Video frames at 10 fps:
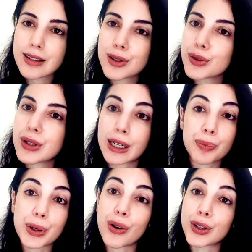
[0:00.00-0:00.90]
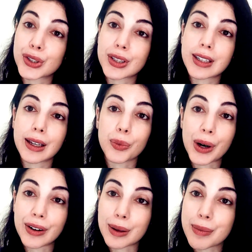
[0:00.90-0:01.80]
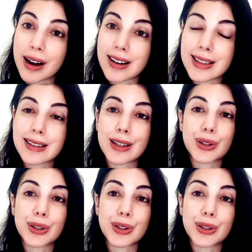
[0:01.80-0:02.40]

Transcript: Do take precautions like wearing masks